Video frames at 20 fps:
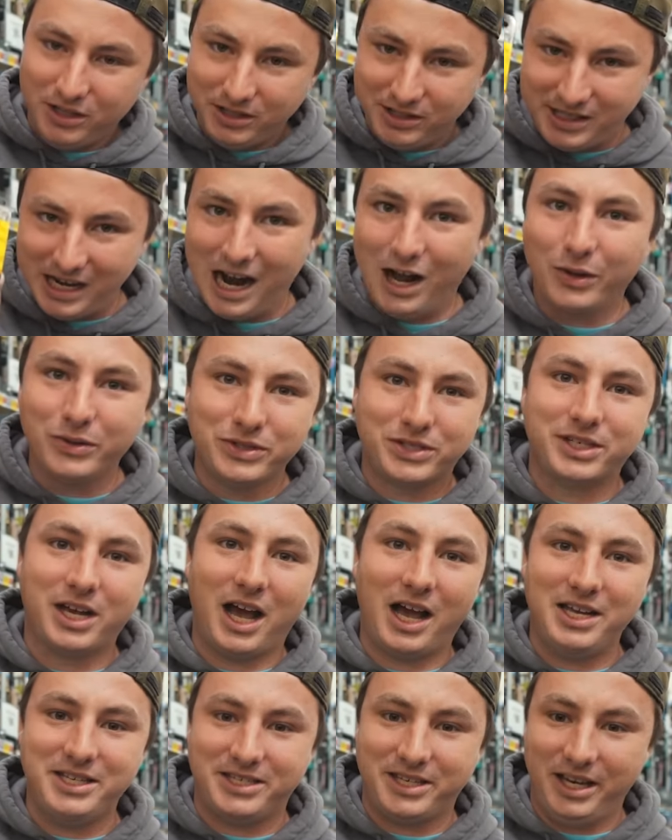
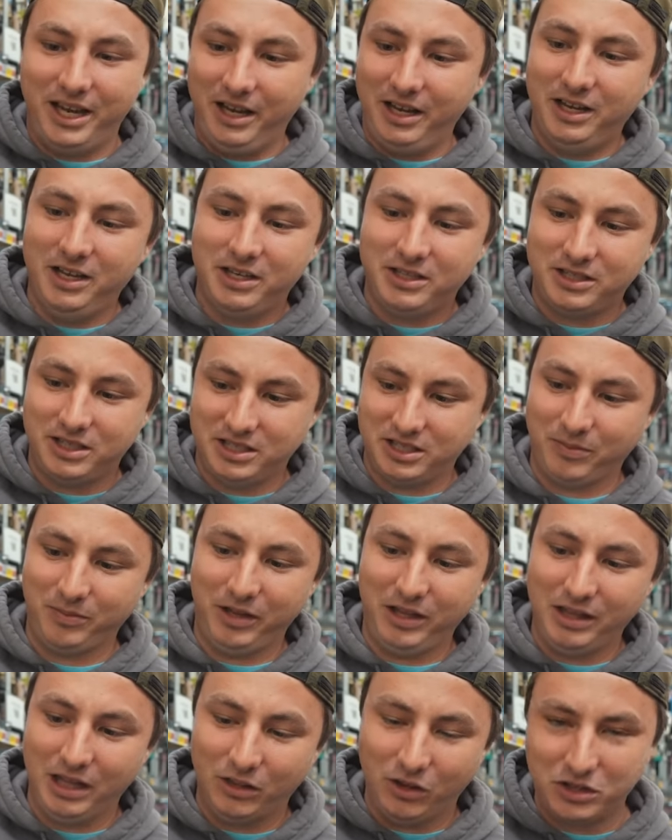downsizing to
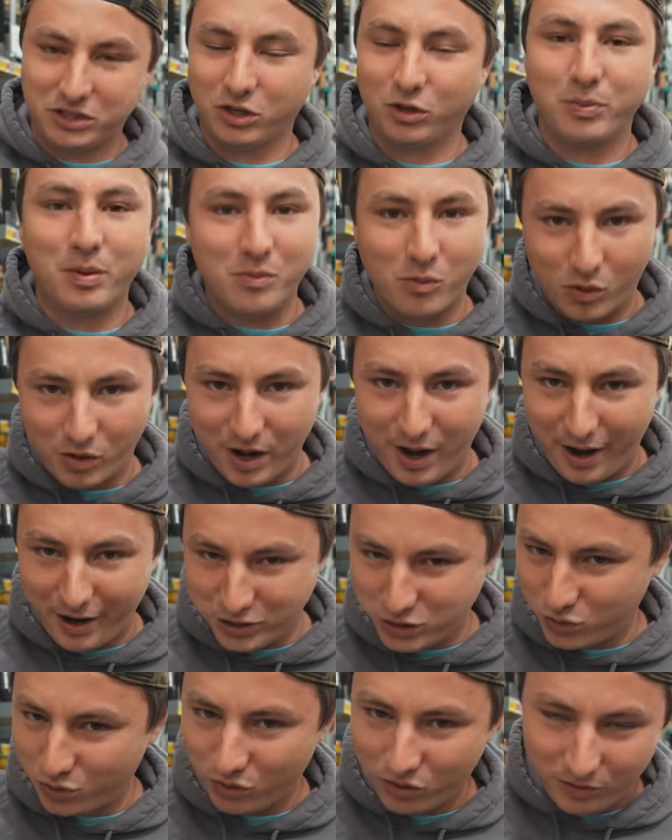something that looks a little bit more
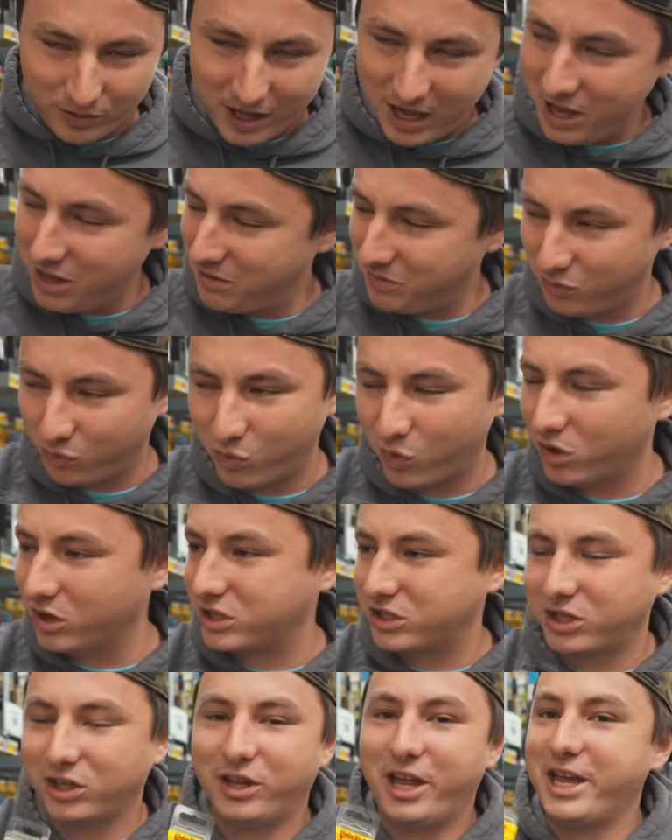natural, it
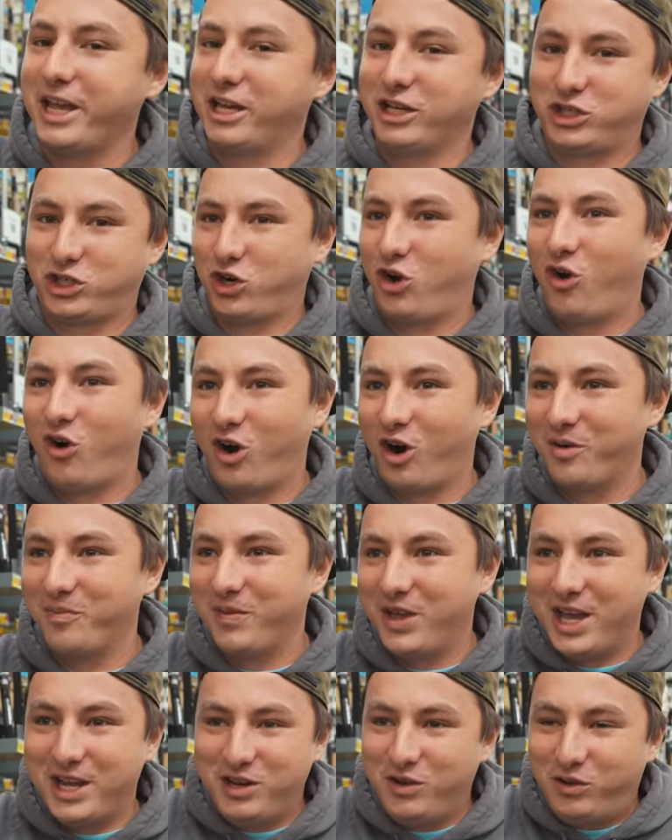works like a
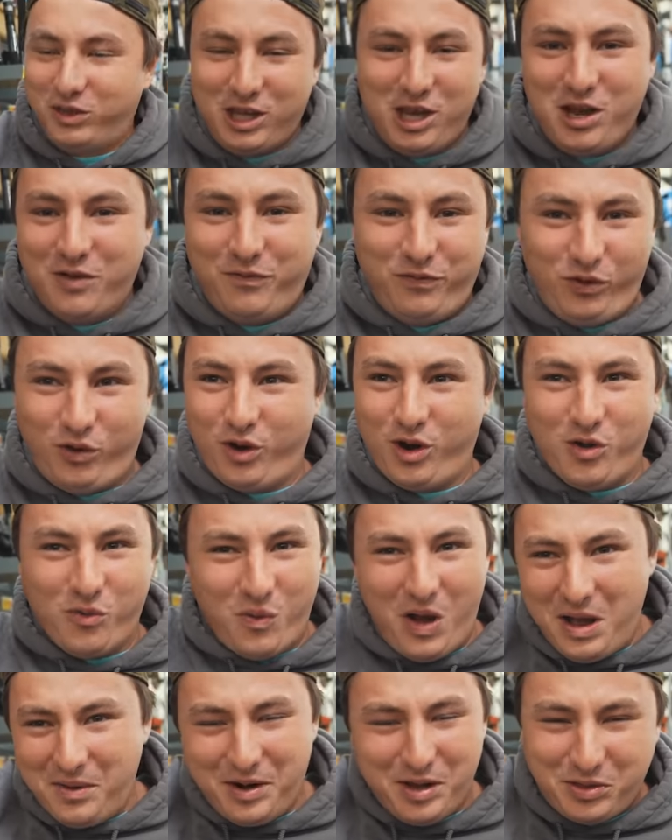charm. And you'd think in Florida,
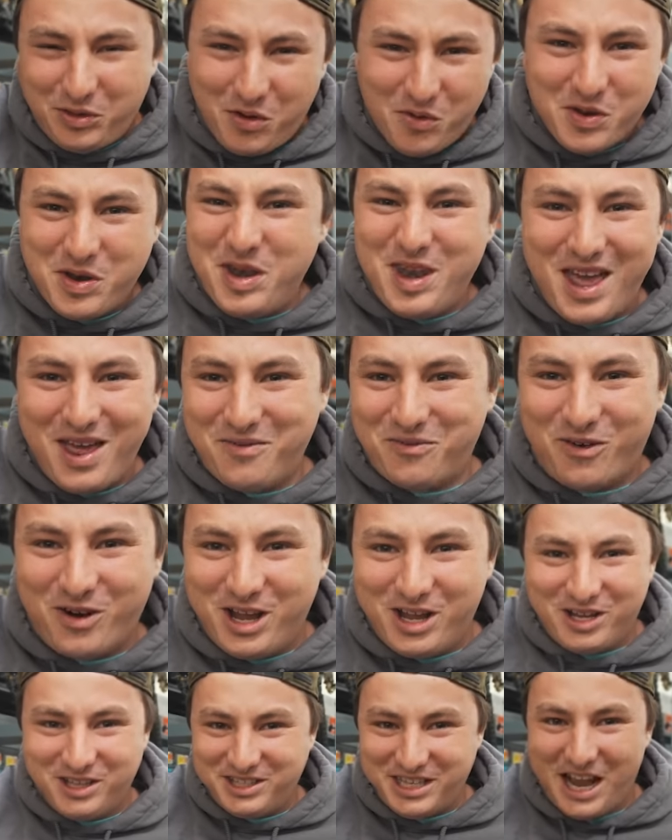why would I throw a Ned
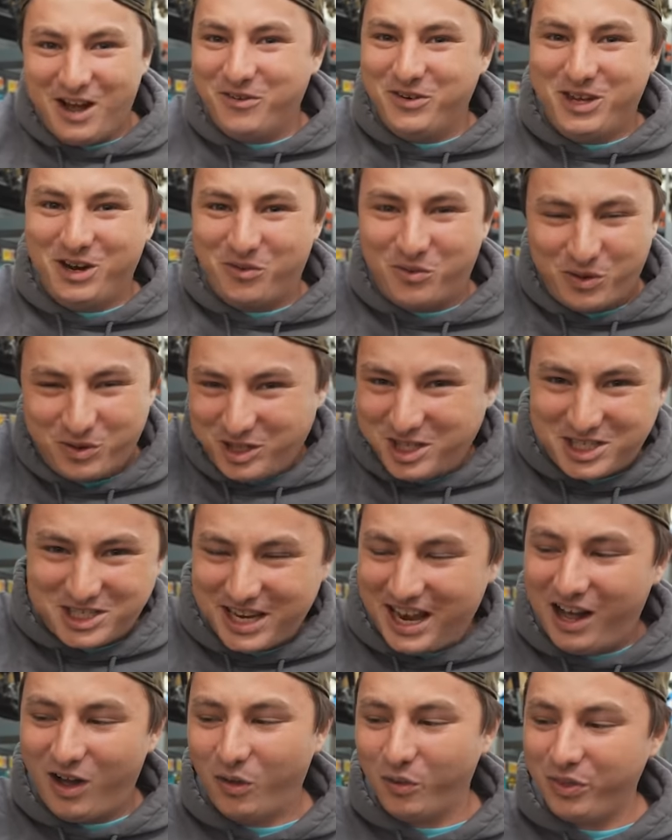Rig down here? We're in the
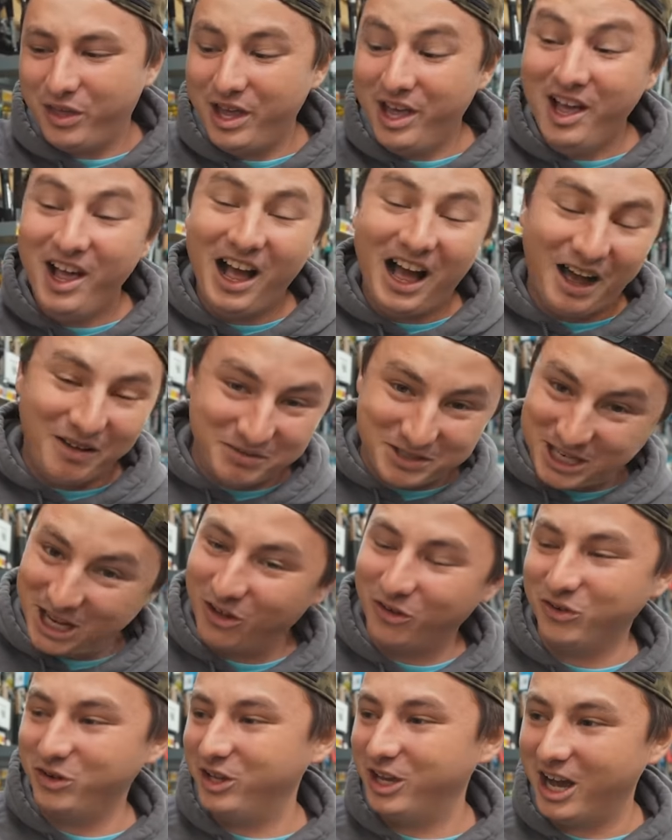South. I'm
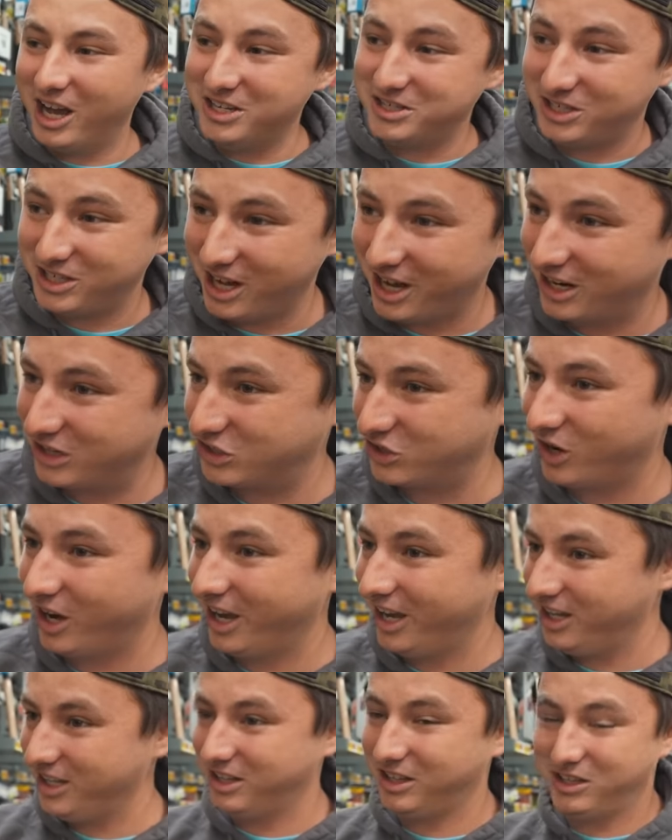telling you guys, you got to
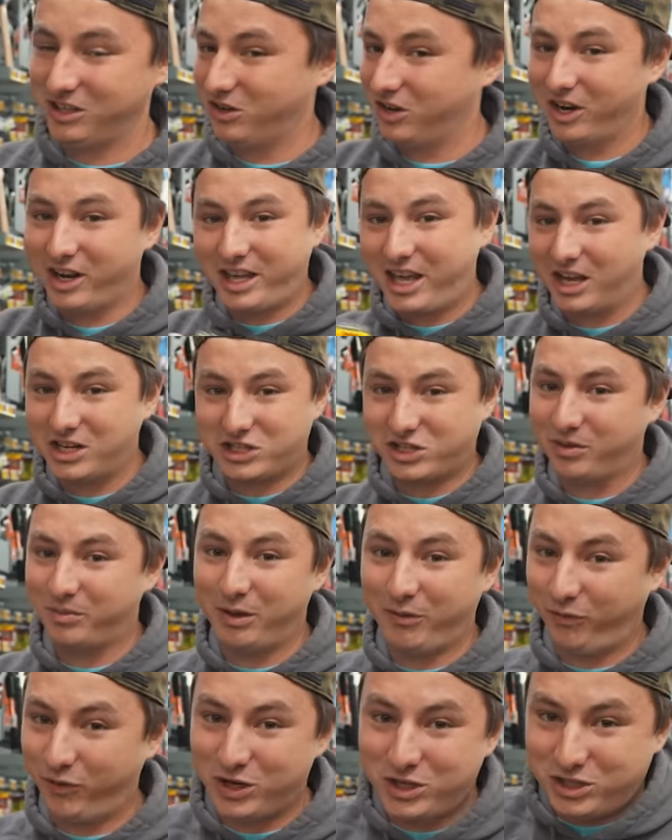try it. You're going to catch so
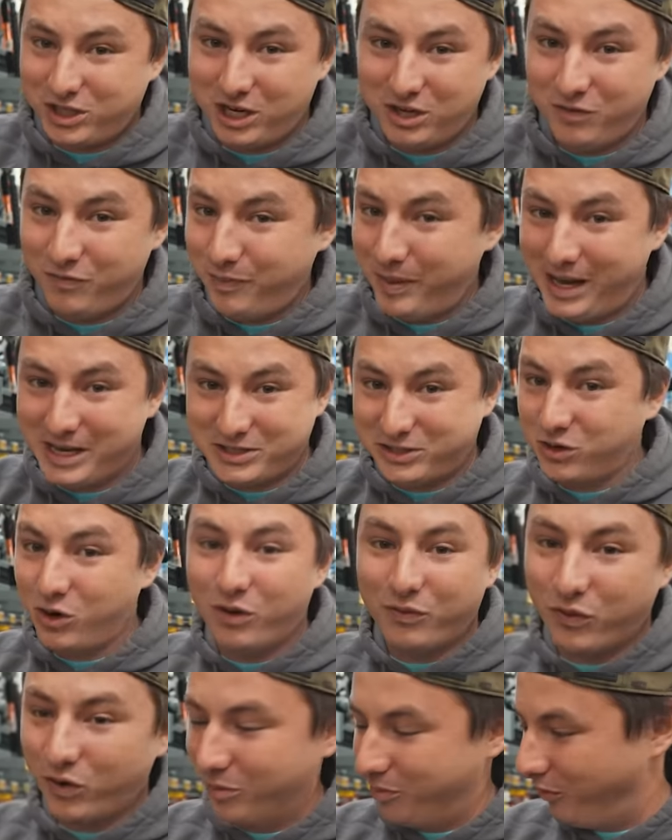many fish that you've passed
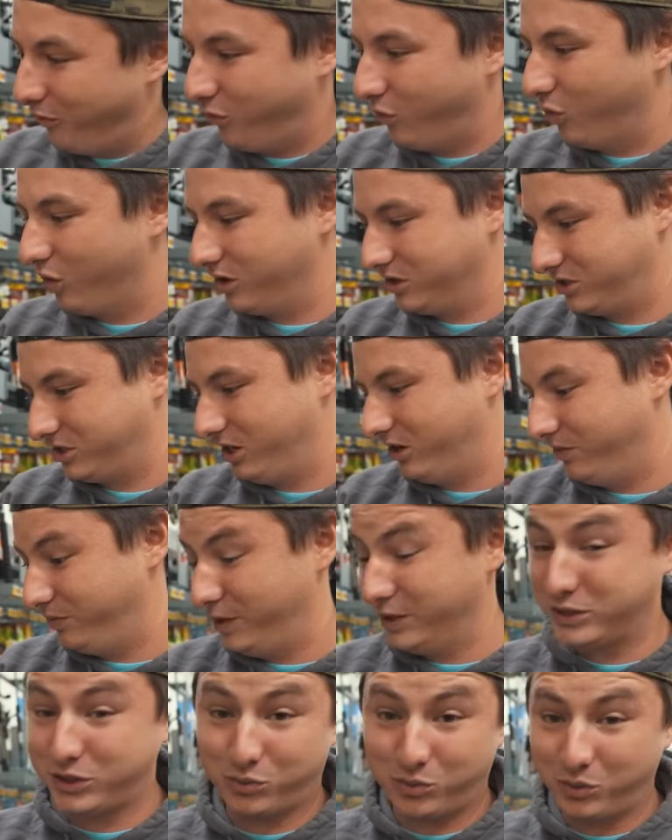over before. So
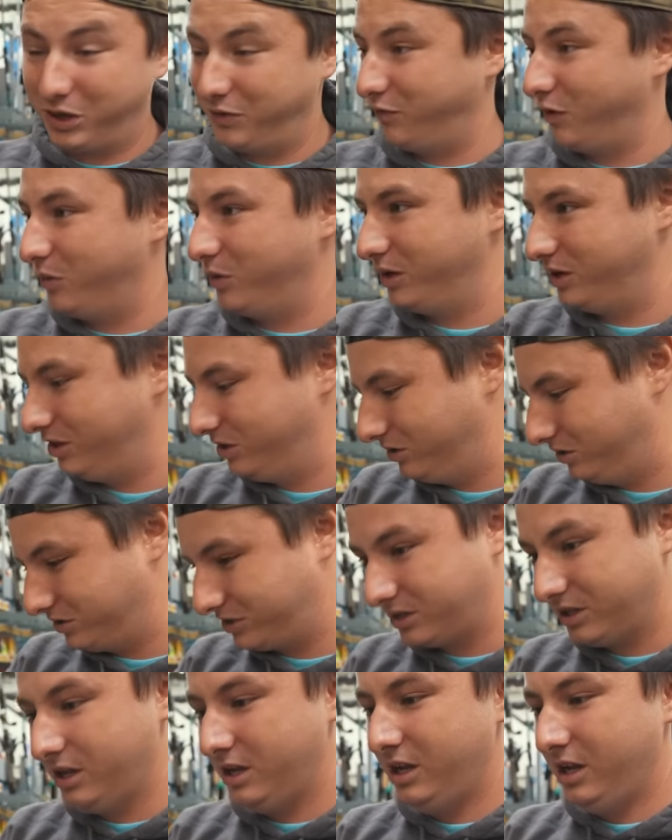this is a really fun one to
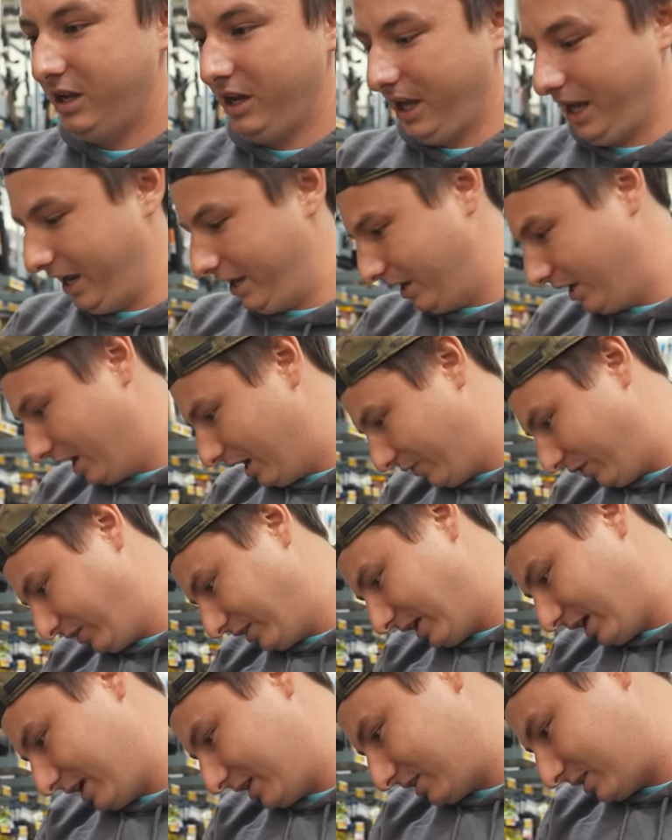use. And uh, I think
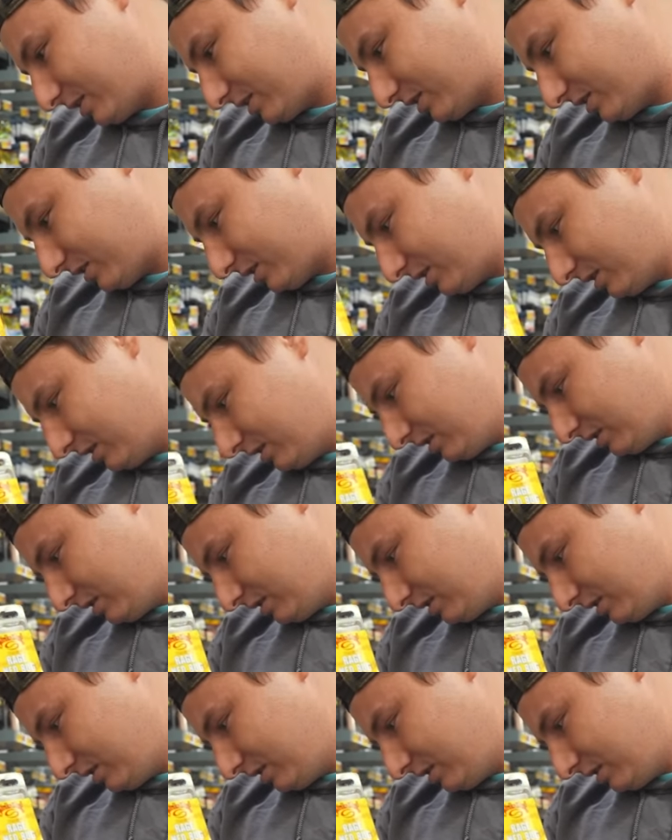that's,